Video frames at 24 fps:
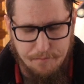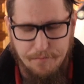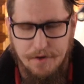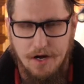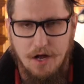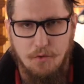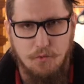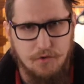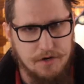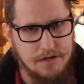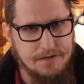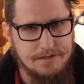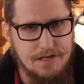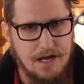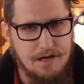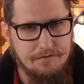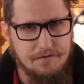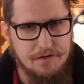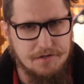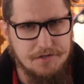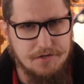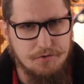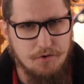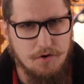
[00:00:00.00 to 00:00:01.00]
but I want to dive
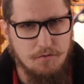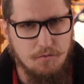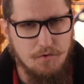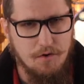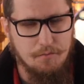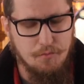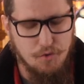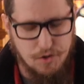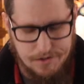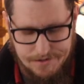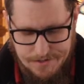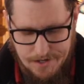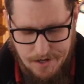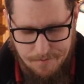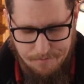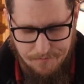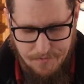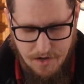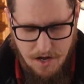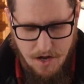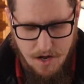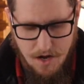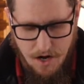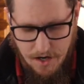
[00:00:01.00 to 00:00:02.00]
into it one more time.
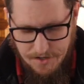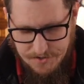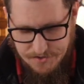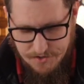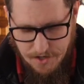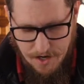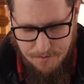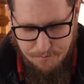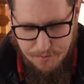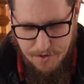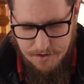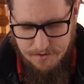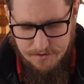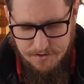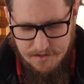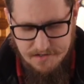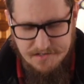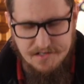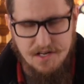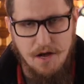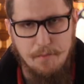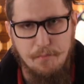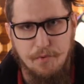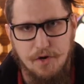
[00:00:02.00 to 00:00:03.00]
I picked
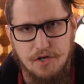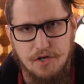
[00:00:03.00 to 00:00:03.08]
this up and